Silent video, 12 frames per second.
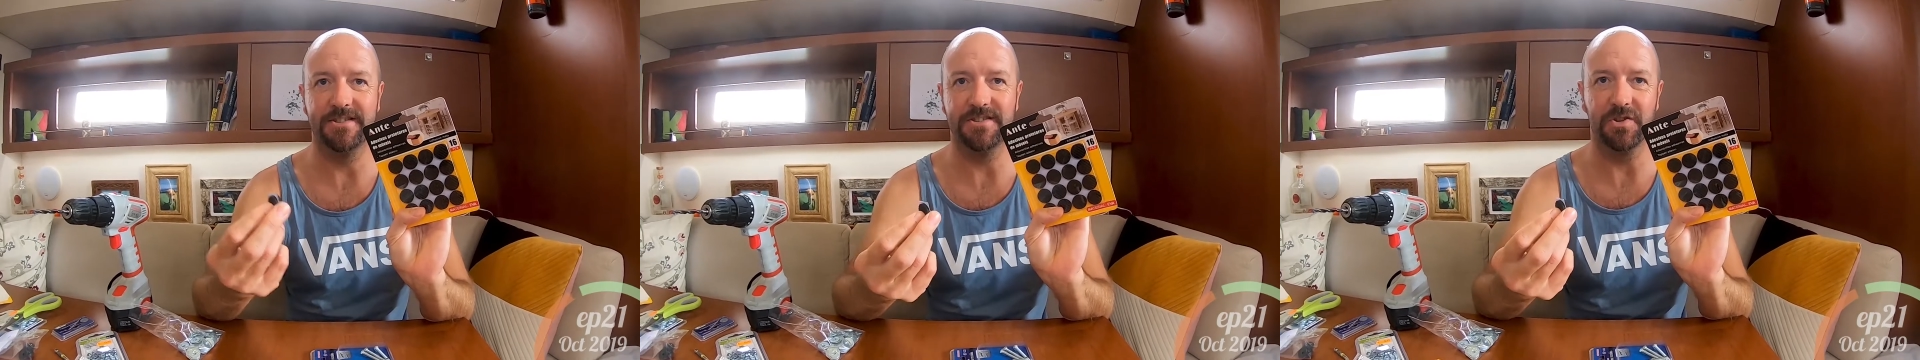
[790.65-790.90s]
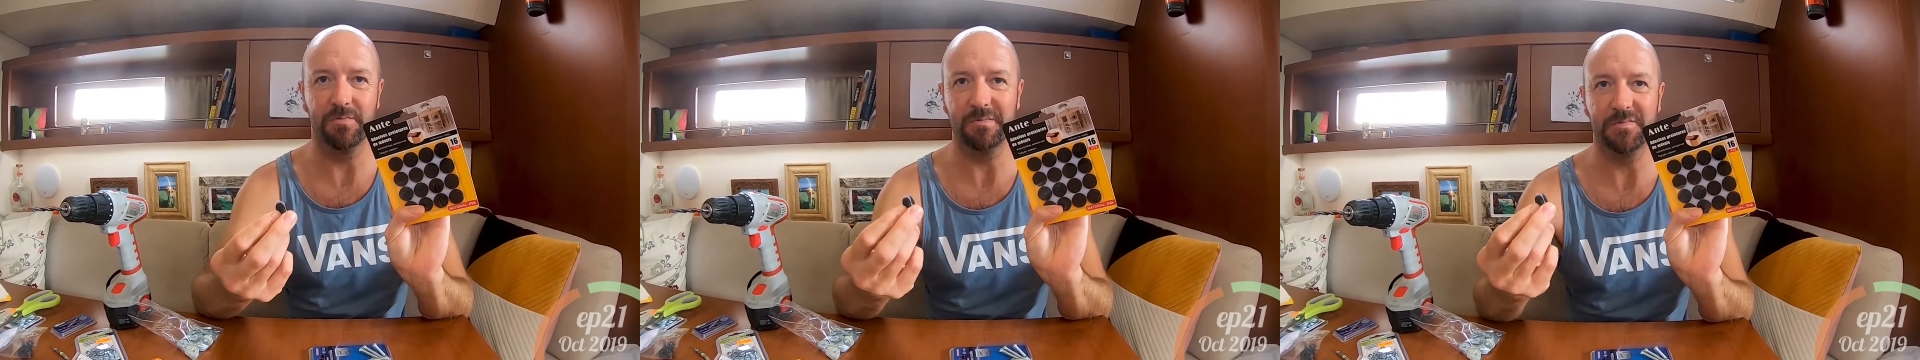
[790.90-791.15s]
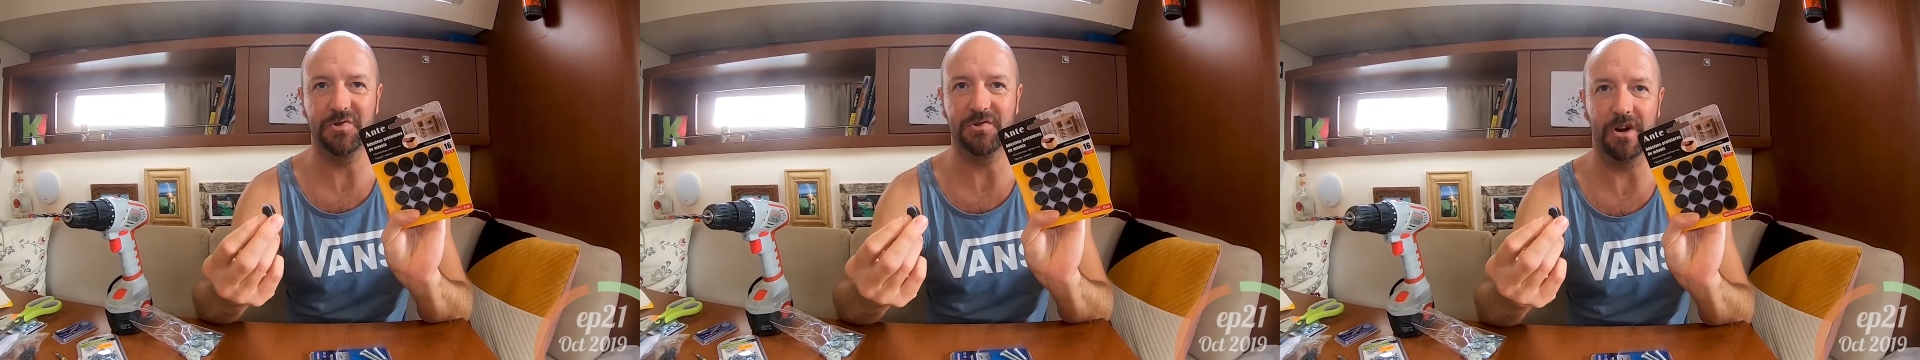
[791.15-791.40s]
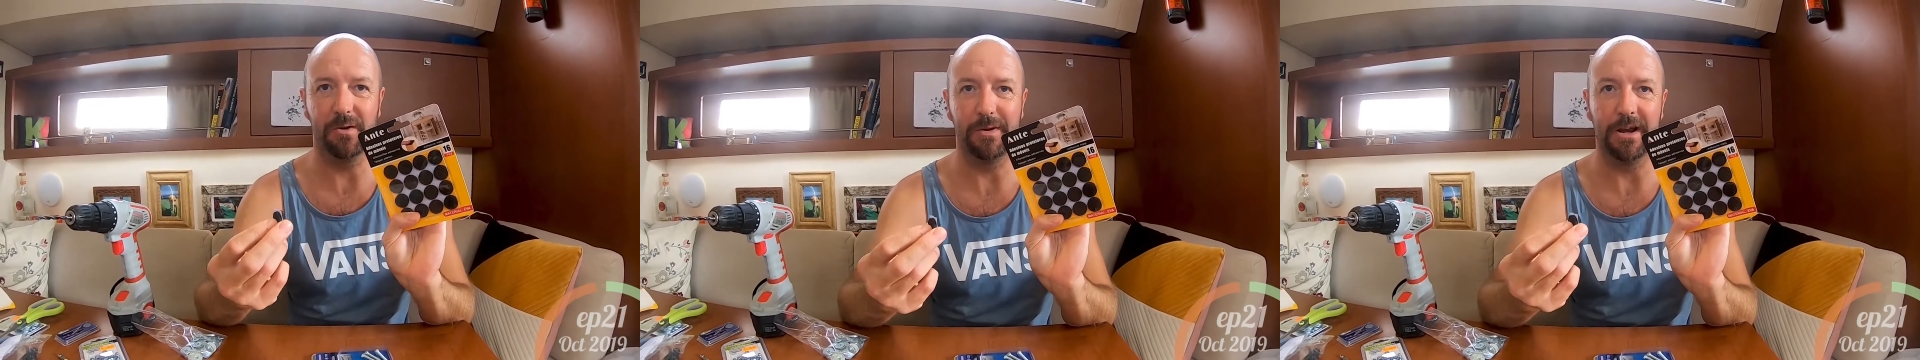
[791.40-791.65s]
stop them
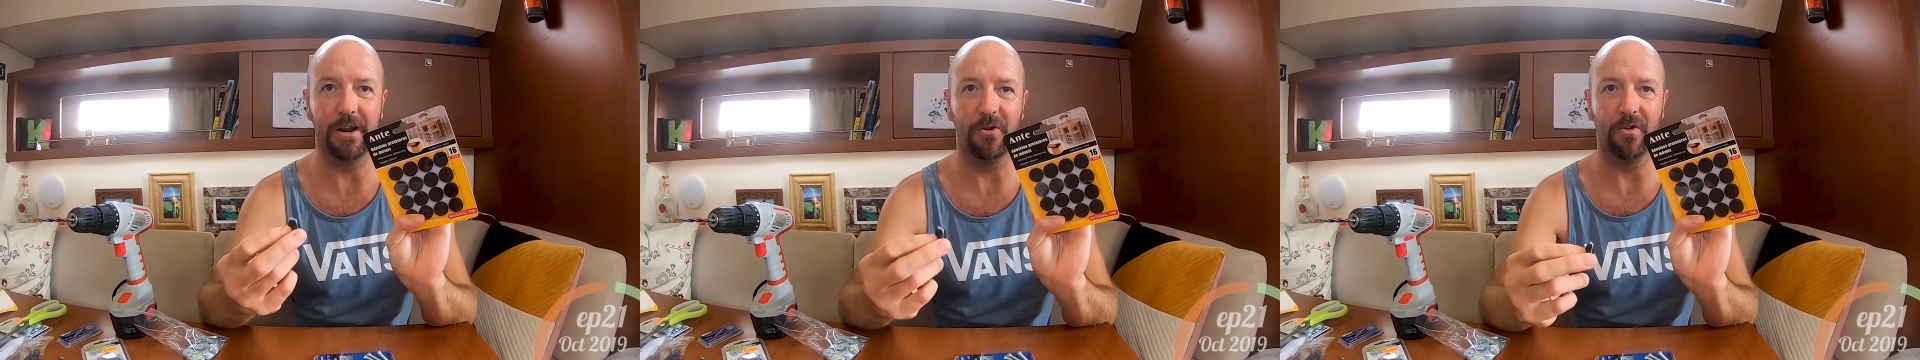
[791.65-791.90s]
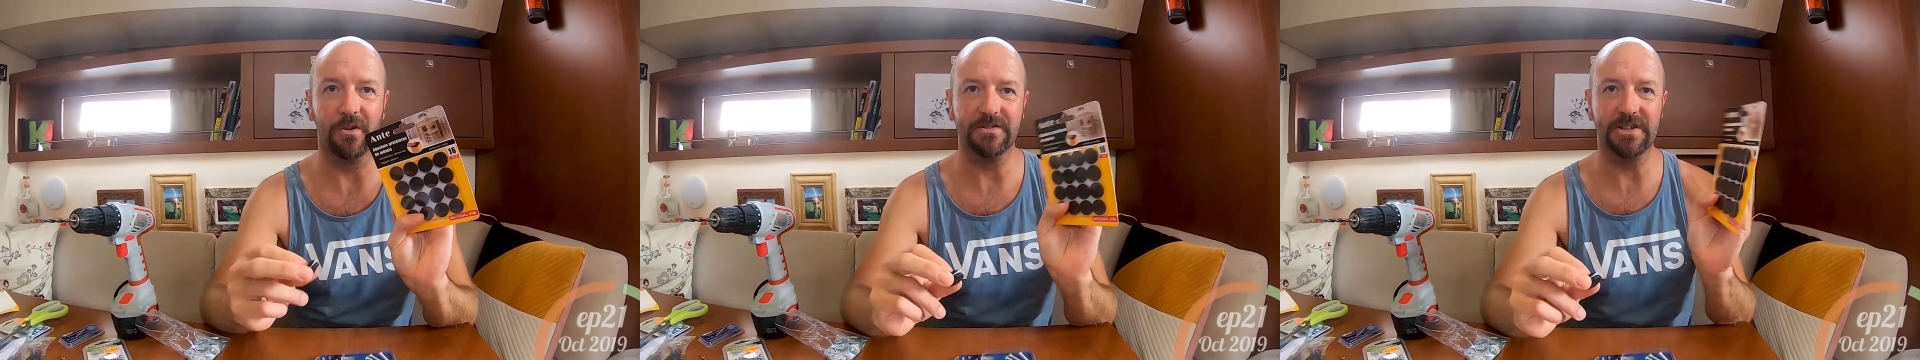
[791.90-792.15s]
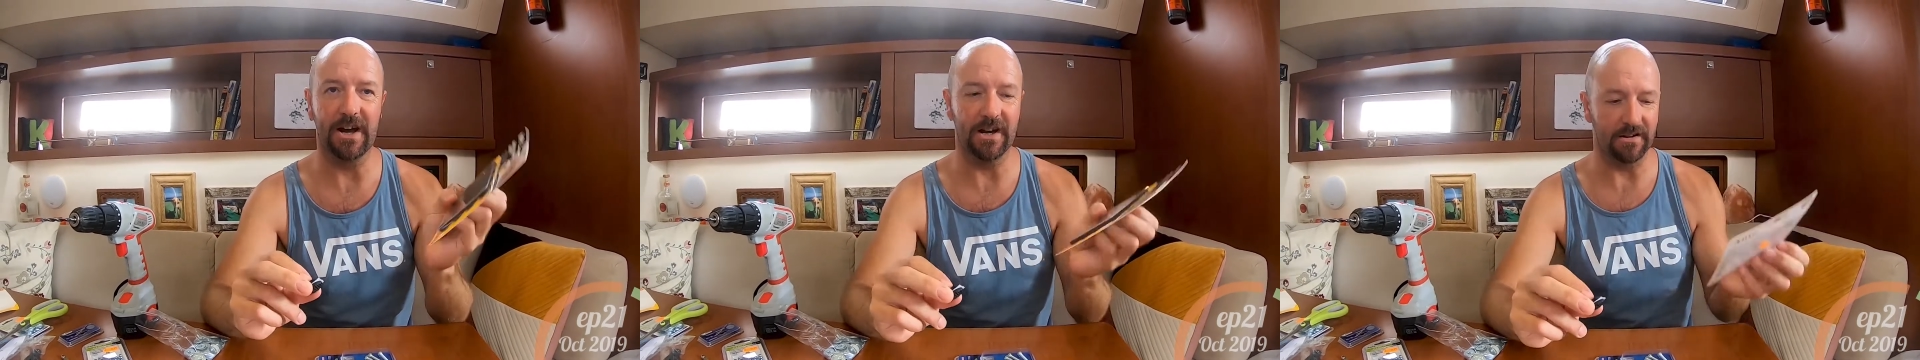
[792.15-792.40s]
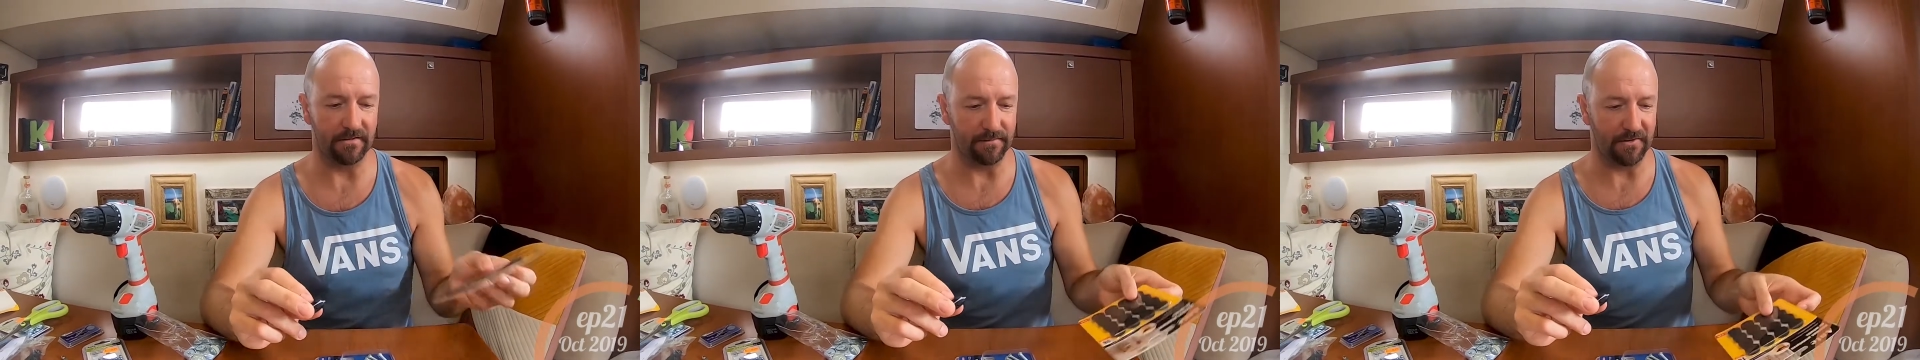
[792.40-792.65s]
scraping along
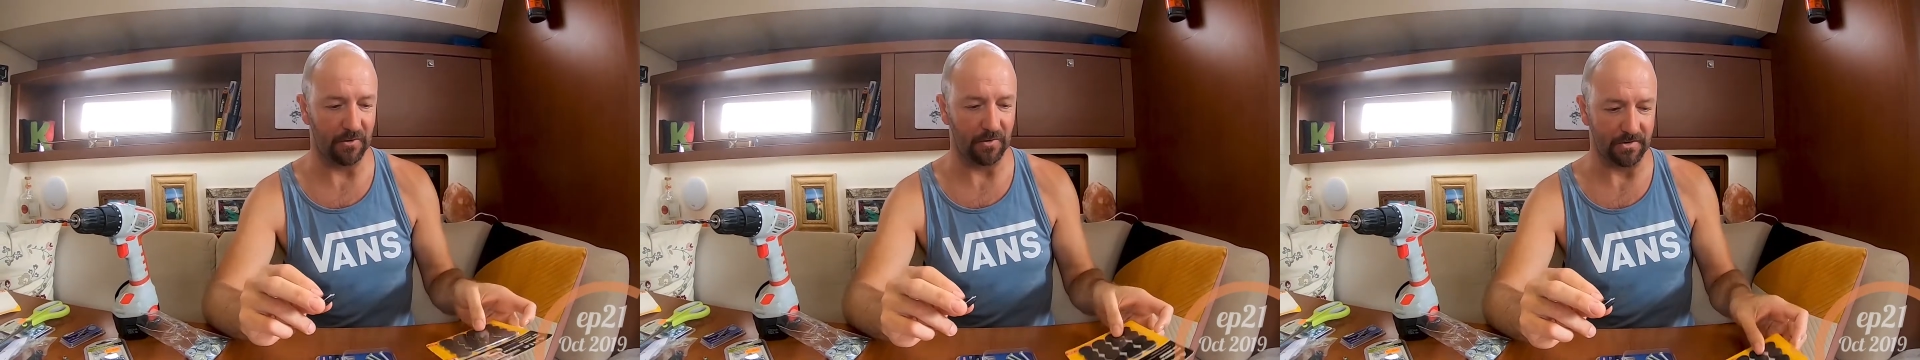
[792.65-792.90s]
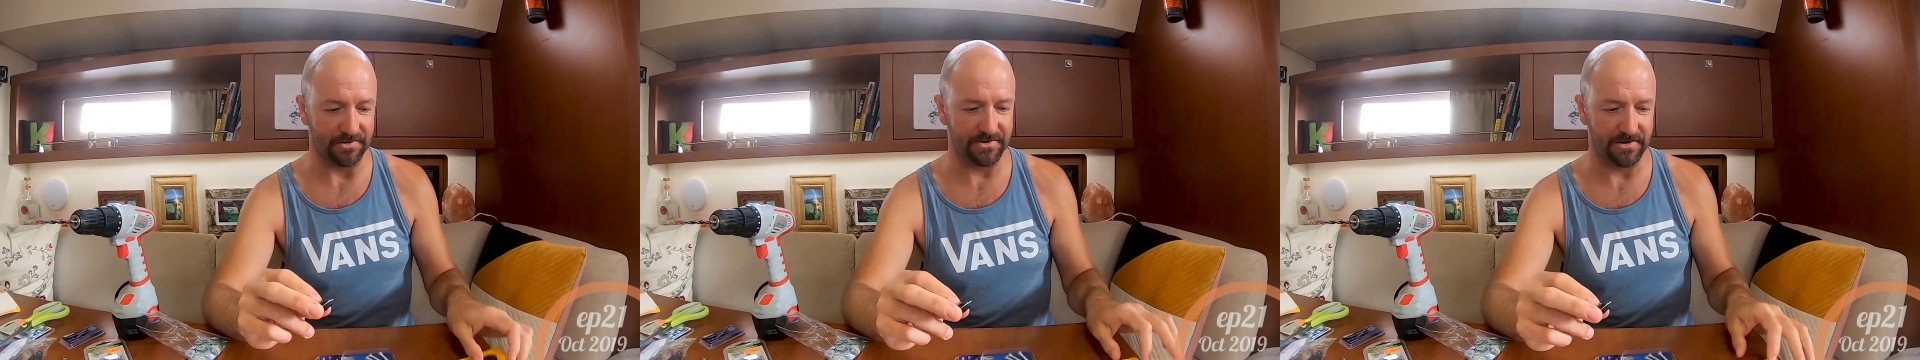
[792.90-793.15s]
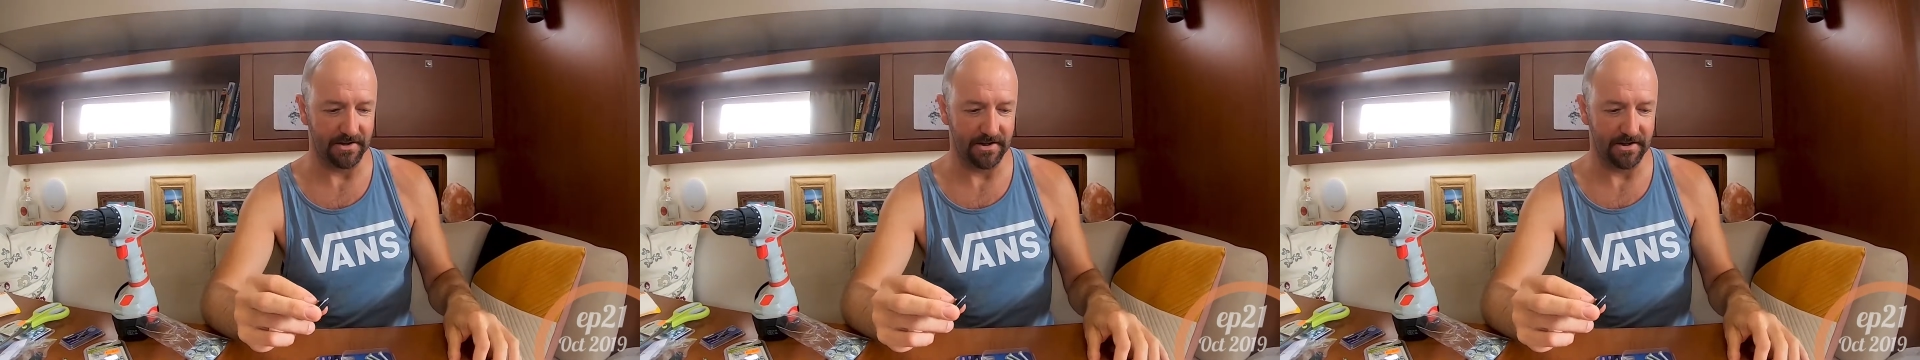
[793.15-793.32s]
tile floors.